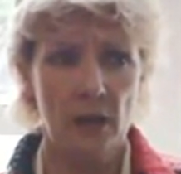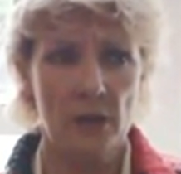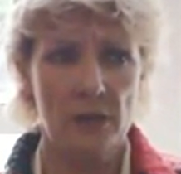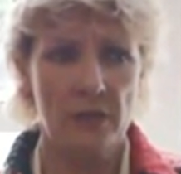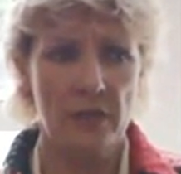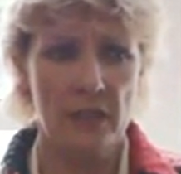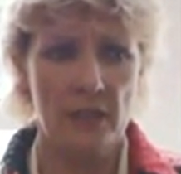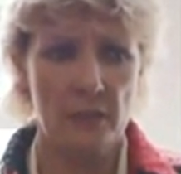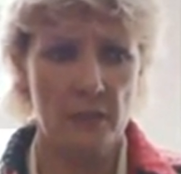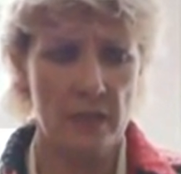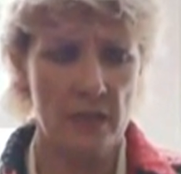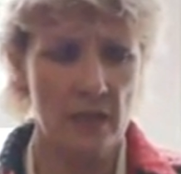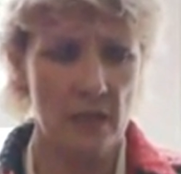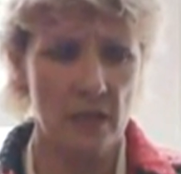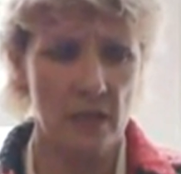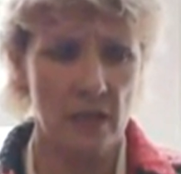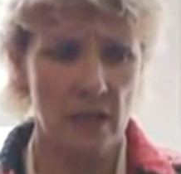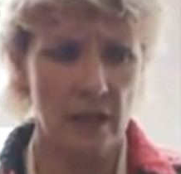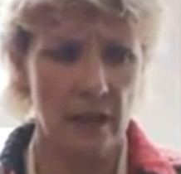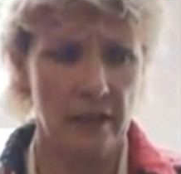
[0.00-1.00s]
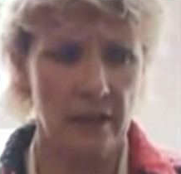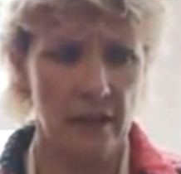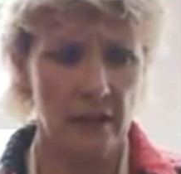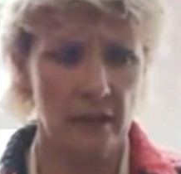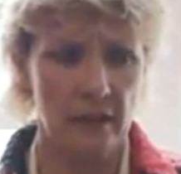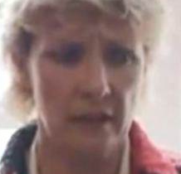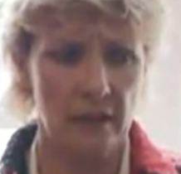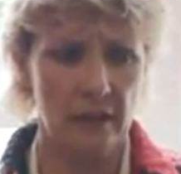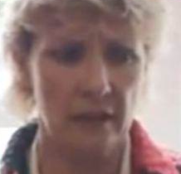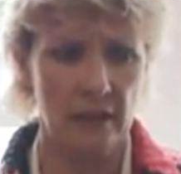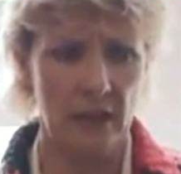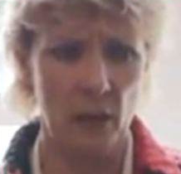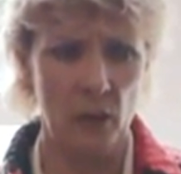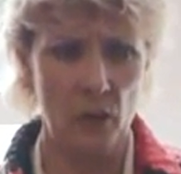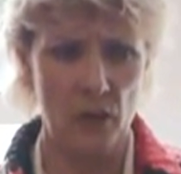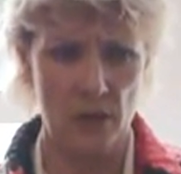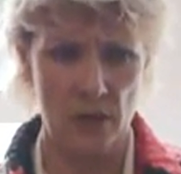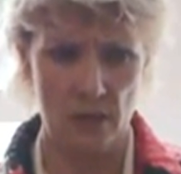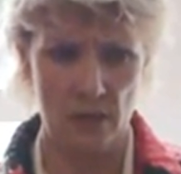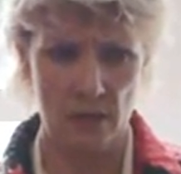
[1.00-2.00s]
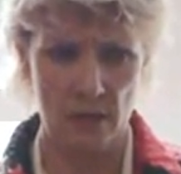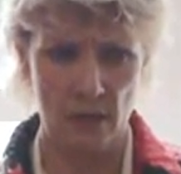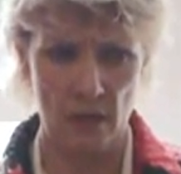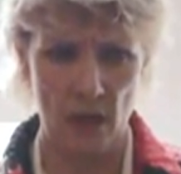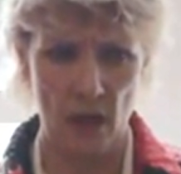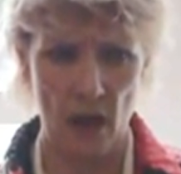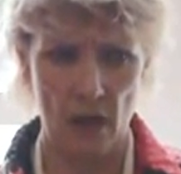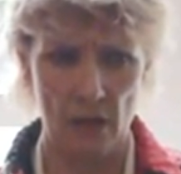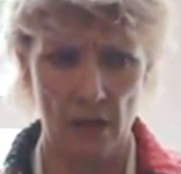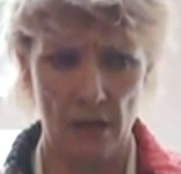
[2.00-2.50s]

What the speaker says: I was vice president there, and that wasn't